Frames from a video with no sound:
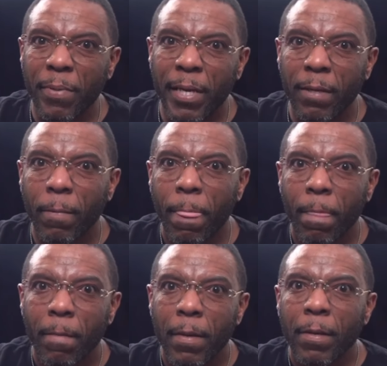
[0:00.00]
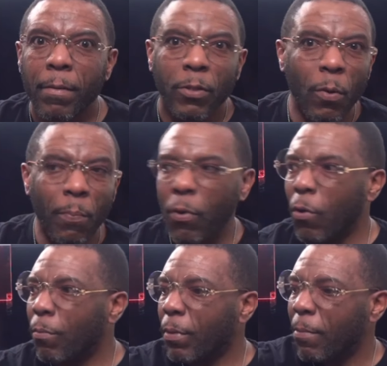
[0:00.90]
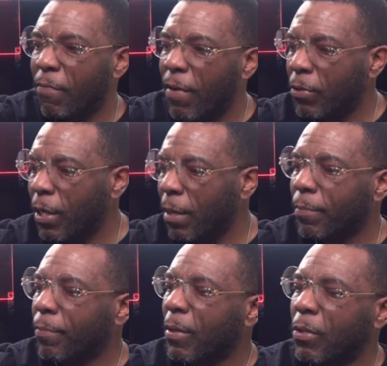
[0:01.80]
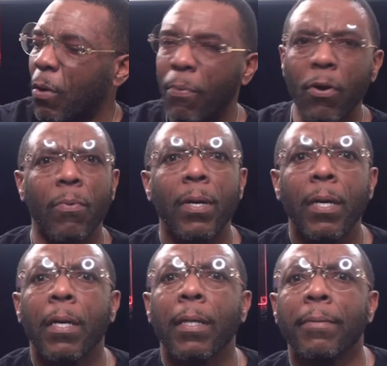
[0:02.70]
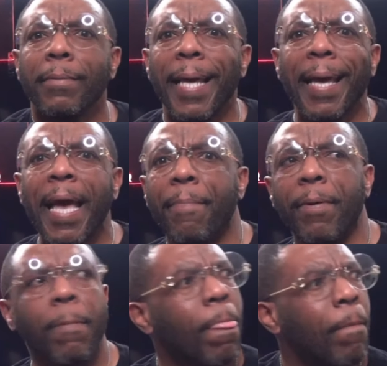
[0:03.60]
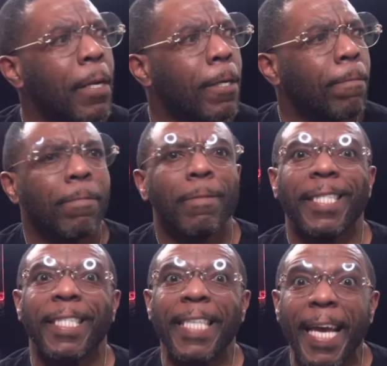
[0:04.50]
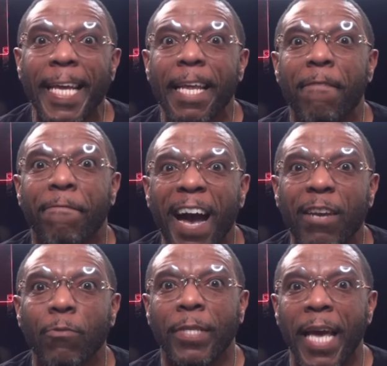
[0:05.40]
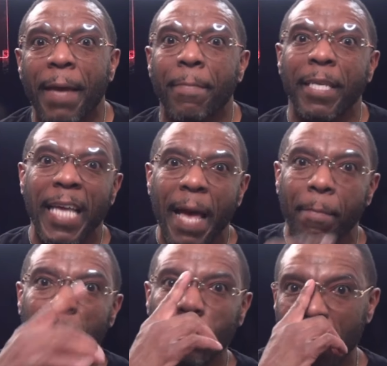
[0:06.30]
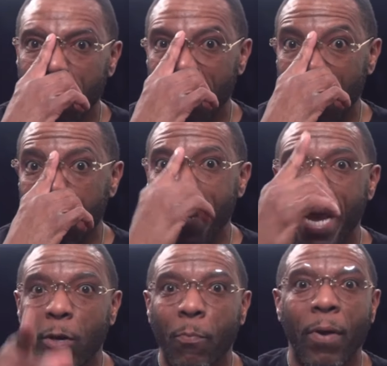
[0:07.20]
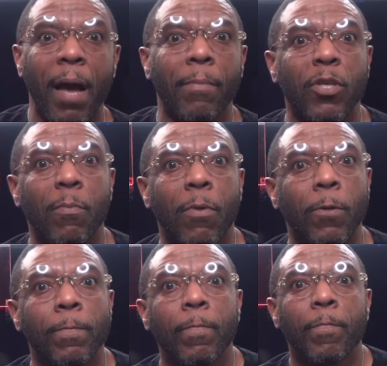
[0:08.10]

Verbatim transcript: bit. So boom, come on phone, shut up. So boom, that happened. Second and final time, this happened between me and him. We ain't had no problems no more.